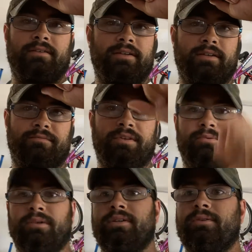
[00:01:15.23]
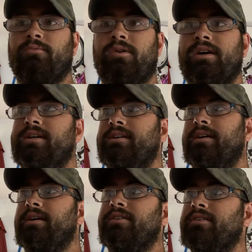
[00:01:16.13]
if you really want
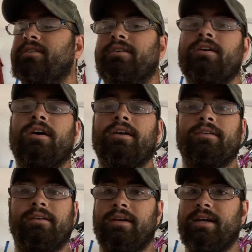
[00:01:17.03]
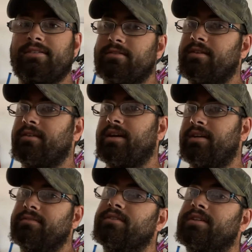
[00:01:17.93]
a good gun, and I started kind
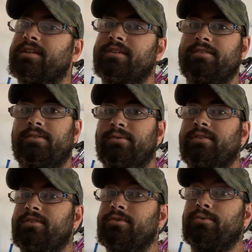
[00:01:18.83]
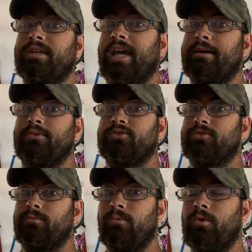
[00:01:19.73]
of looking into the new Gamo
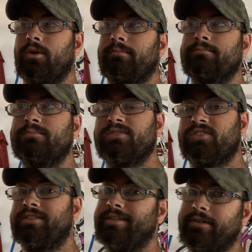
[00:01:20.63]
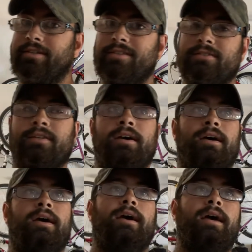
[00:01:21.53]
Swarm series,
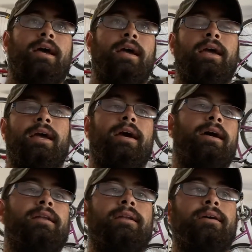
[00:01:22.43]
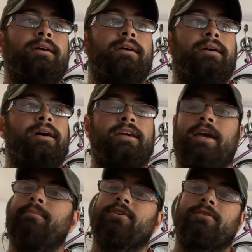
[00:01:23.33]
and I
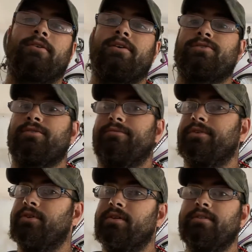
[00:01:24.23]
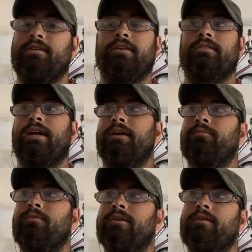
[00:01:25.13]
came across of a good deal
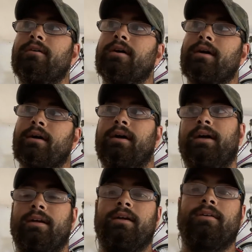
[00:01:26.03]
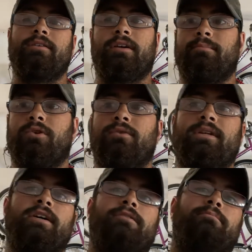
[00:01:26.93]
on it, and I ended up going
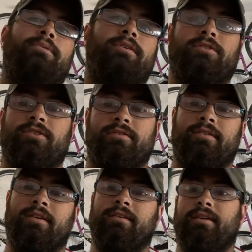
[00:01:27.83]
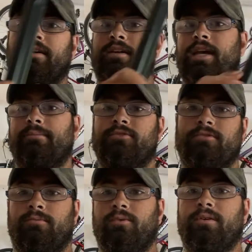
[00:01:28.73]
out and purchasing a Gamo
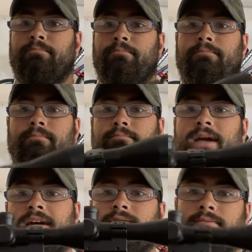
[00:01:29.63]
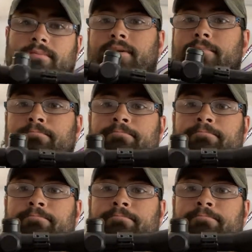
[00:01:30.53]
Swarm maxxim